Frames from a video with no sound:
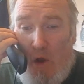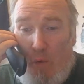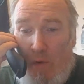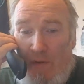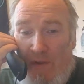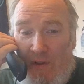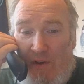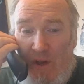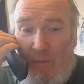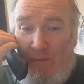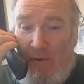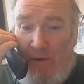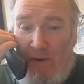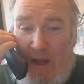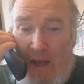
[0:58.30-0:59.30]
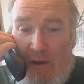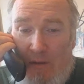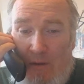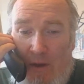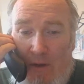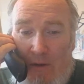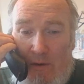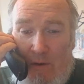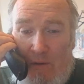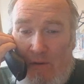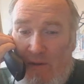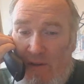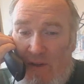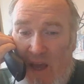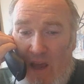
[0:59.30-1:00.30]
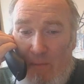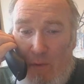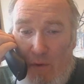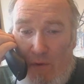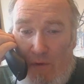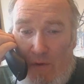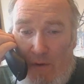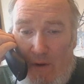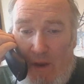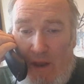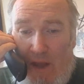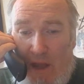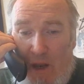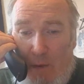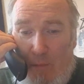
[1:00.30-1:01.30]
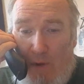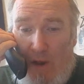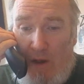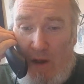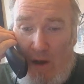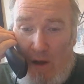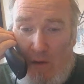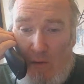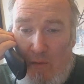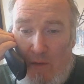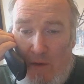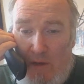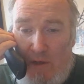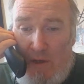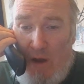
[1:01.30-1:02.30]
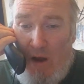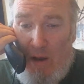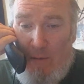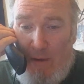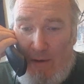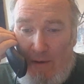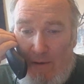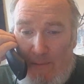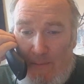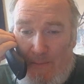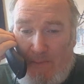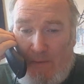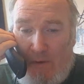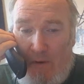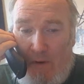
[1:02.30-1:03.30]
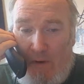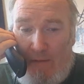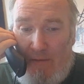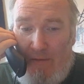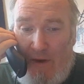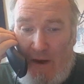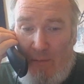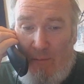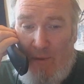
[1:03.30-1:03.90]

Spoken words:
When the chips are down, don't stay put. Get up and go. Talk about it, or fight